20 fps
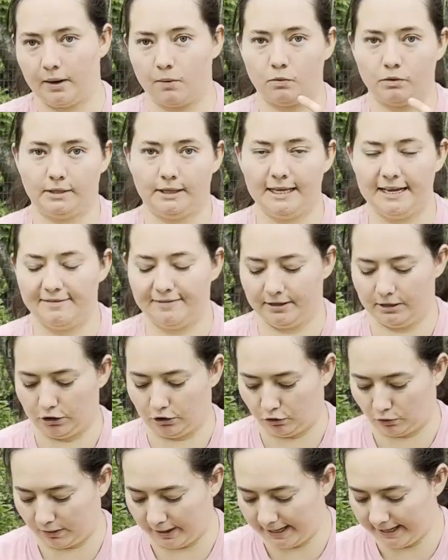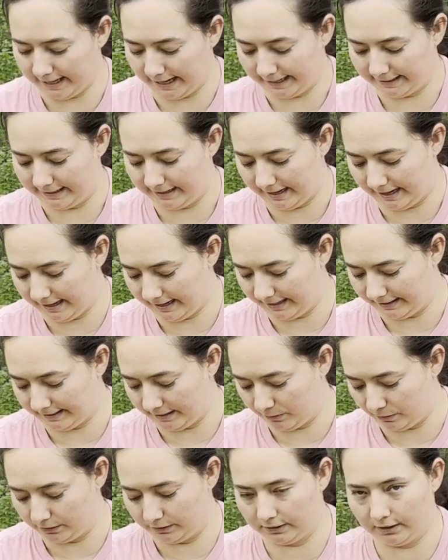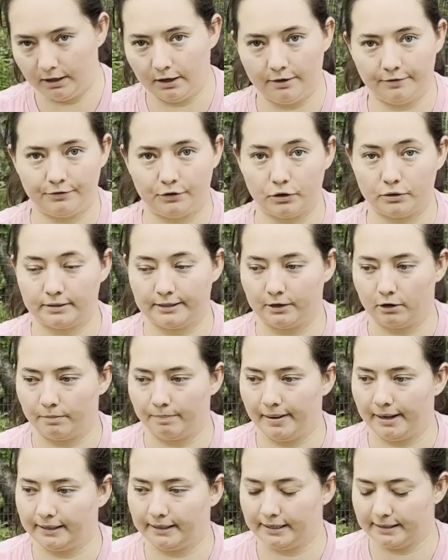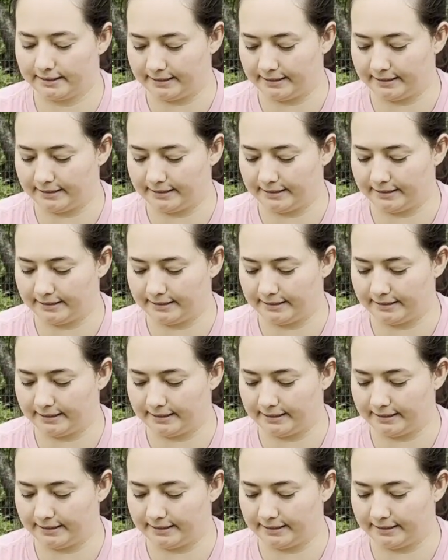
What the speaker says: leave in the crate at night, and they would love those little pellets.